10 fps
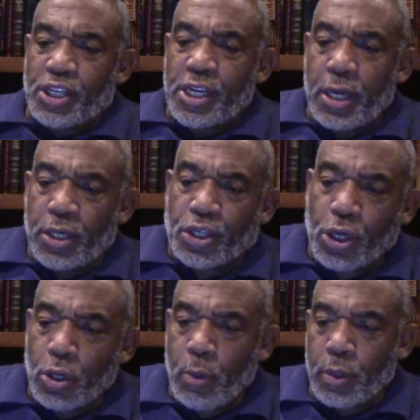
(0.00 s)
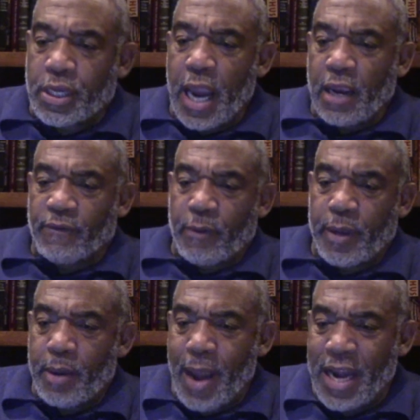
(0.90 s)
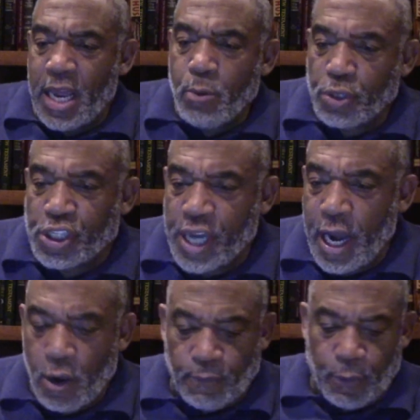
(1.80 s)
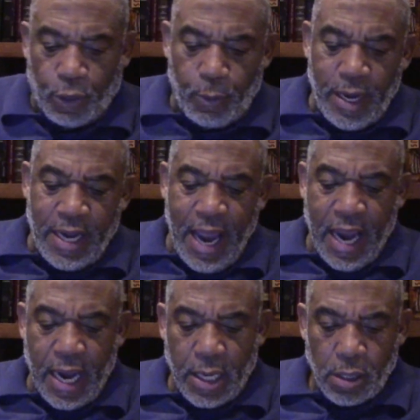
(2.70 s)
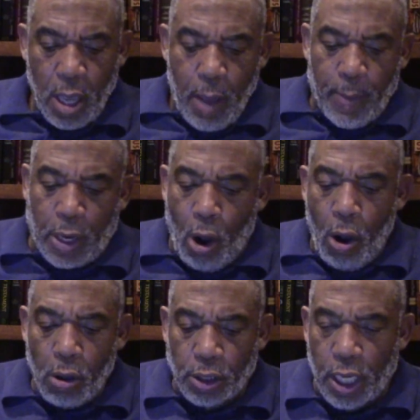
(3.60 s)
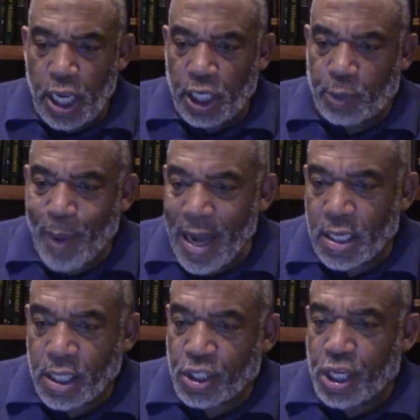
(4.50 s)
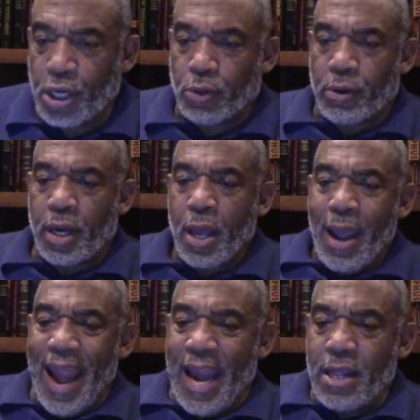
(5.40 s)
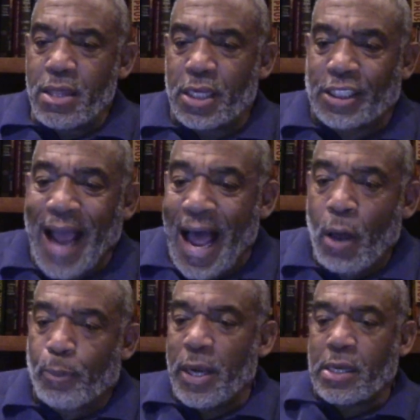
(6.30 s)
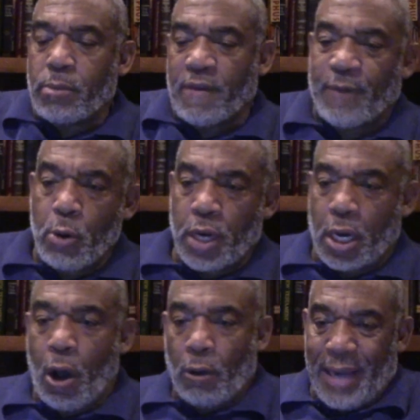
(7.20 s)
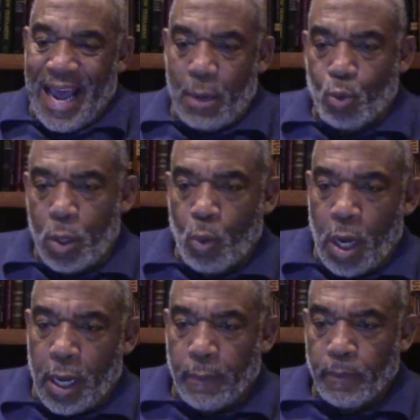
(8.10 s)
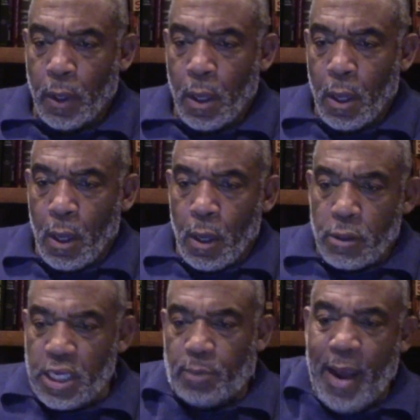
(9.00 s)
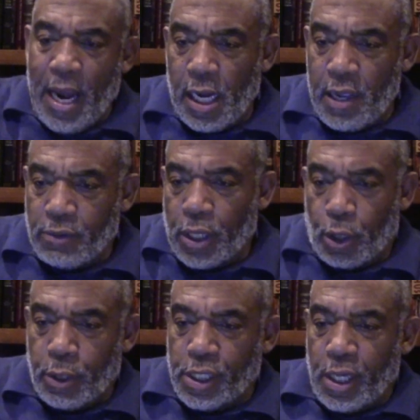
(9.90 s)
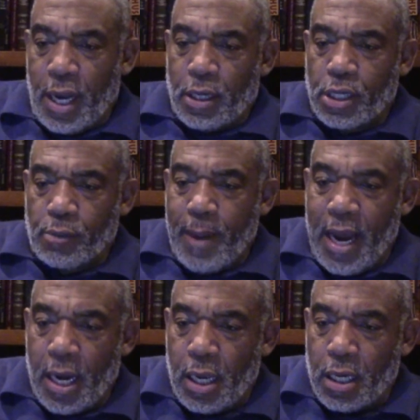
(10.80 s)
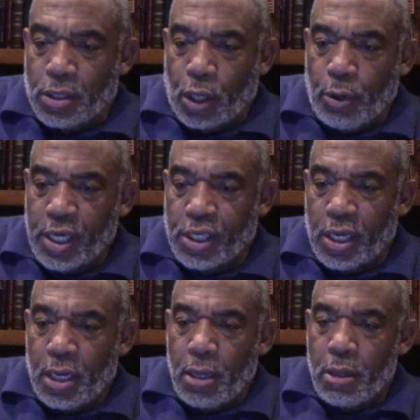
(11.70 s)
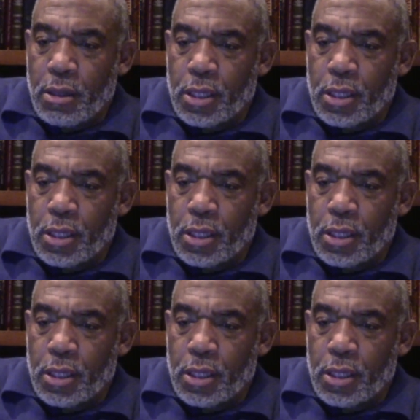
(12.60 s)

His children were taken from him, and he was jailed for 3 days because he spanked his children, and the child picked up the phone and called 911. This man lives in this man is a Christian.